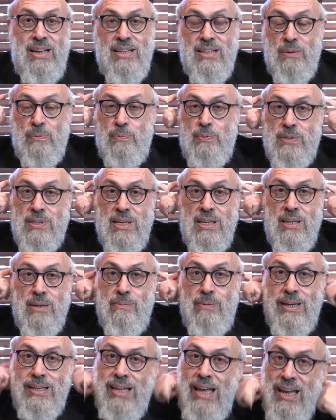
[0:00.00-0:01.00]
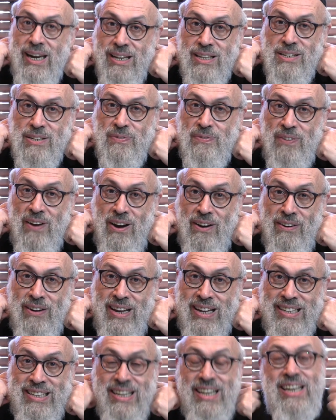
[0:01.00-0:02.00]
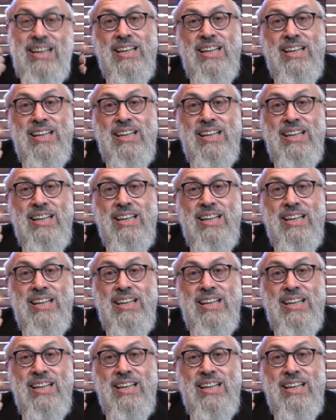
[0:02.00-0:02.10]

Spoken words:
The psilim are not on his forehead,